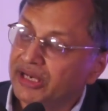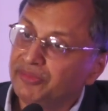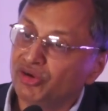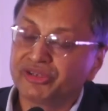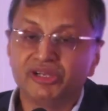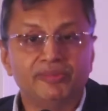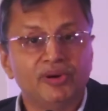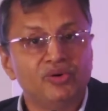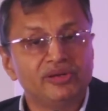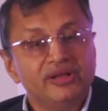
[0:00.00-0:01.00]
and I'm talking
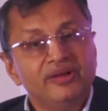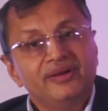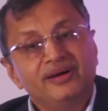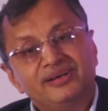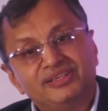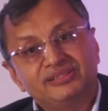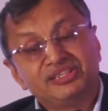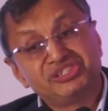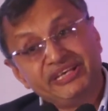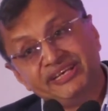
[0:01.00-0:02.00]
about
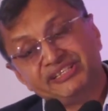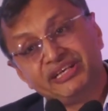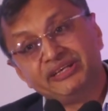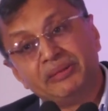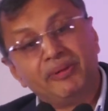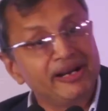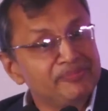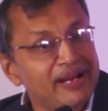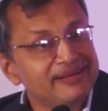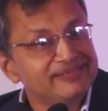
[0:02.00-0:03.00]
the change in
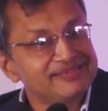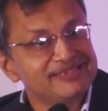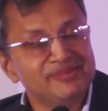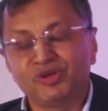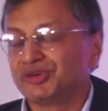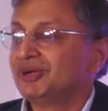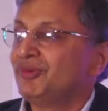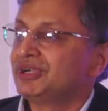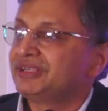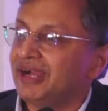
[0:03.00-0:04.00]
demand patterns. I'm talking
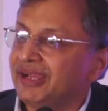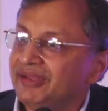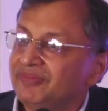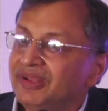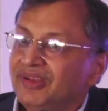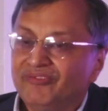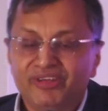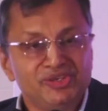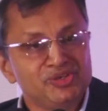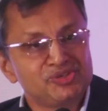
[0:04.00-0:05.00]
about a time
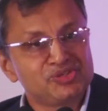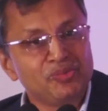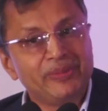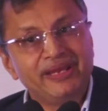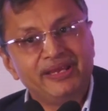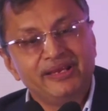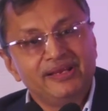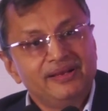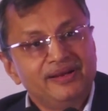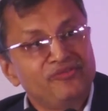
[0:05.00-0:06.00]
when you used to pay
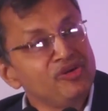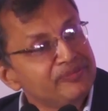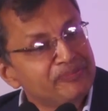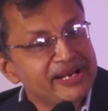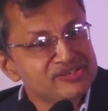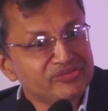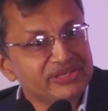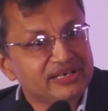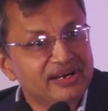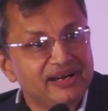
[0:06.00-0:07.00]
full price of
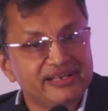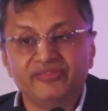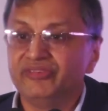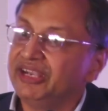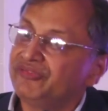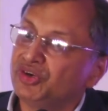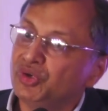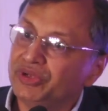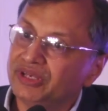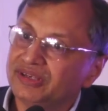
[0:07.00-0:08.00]
the car and wait for
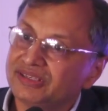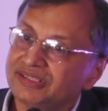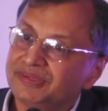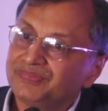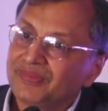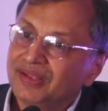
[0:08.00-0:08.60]
2 years.